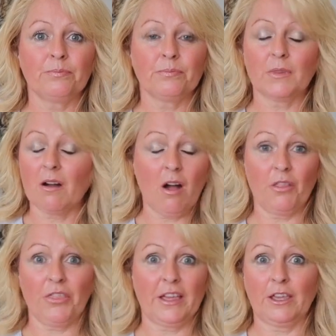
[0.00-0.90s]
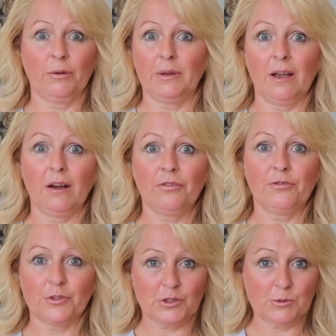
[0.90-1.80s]
I can't thank you enough
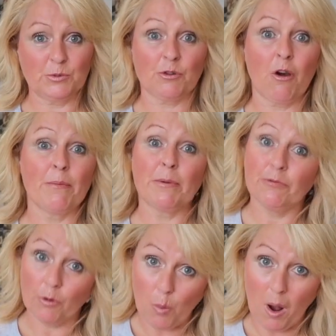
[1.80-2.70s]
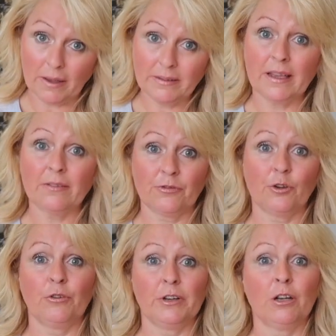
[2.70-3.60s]
for subscribing for one and
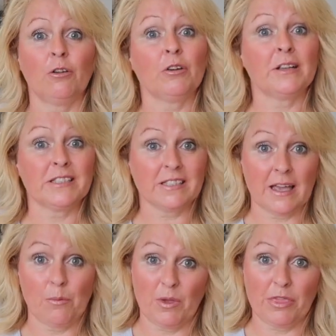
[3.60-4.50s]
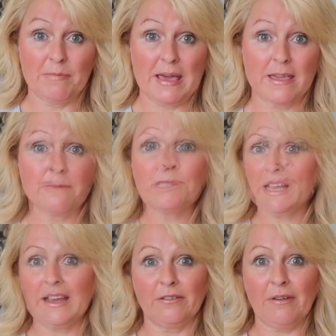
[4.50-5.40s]
following along and staying with me,
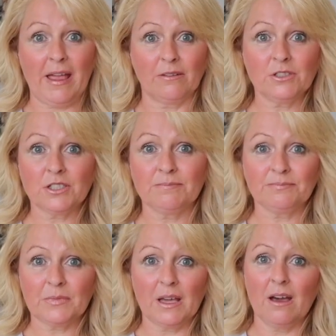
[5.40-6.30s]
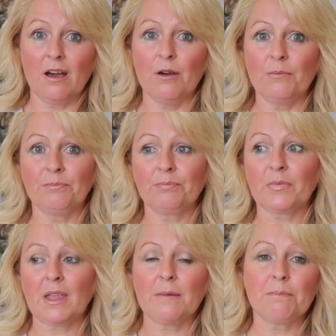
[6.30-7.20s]
staying around.
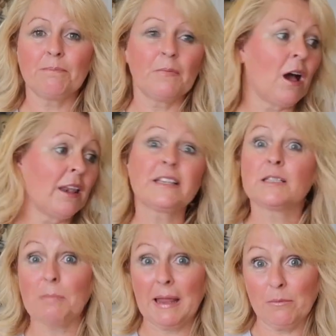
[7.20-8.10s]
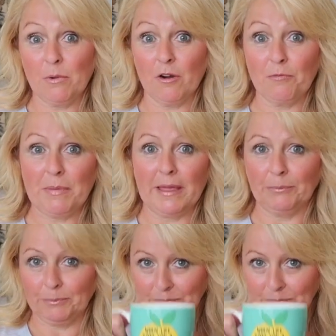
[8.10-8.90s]
I'll explain where I've been.